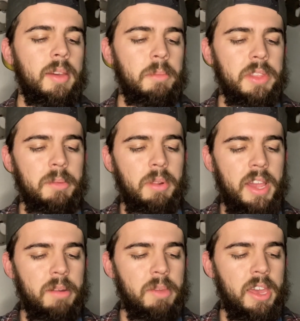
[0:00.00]
but the
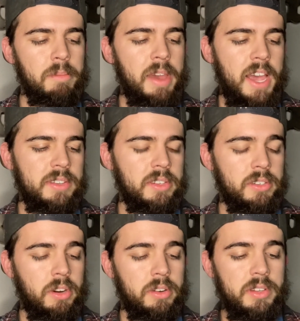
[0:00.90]
blind man passing
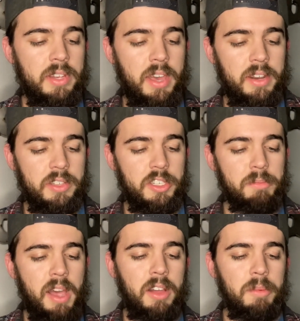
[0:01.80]
turned his head and
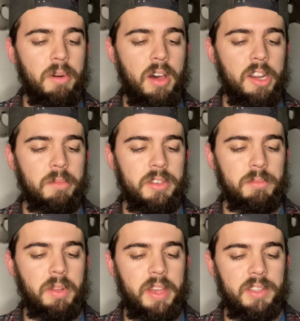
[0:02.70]
smiled upon him his
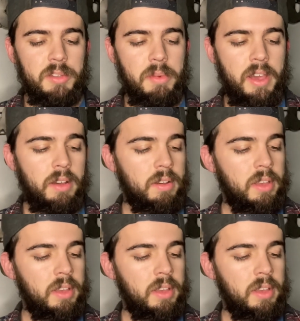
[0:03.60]
blind smile.